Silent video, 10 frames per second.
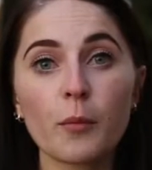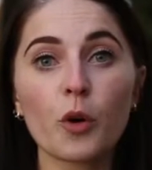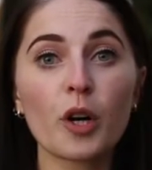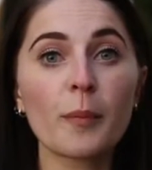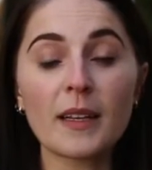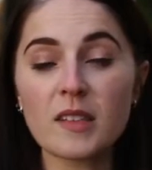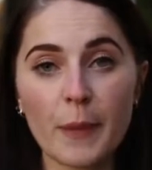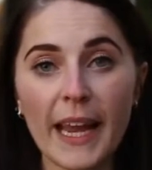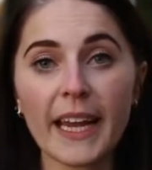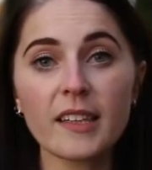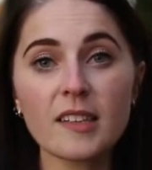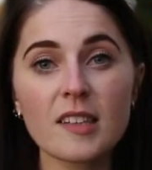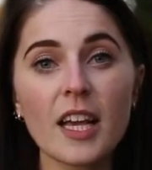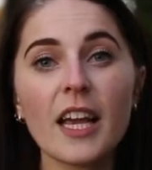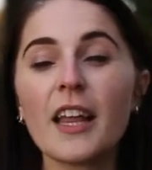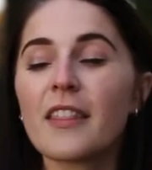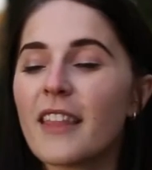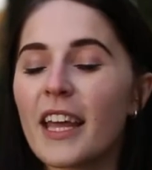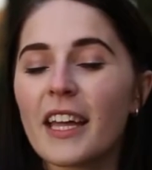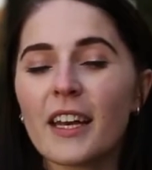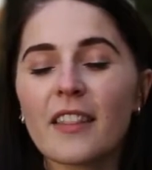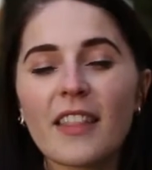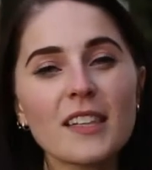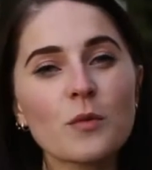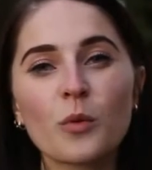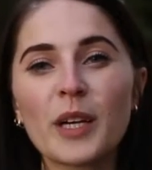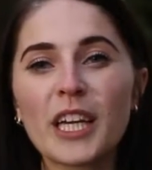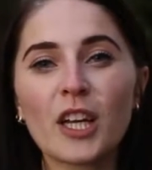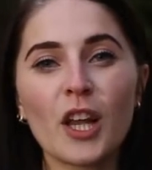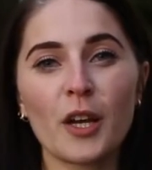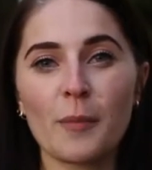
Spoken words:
more about space, then that's what we're going to learn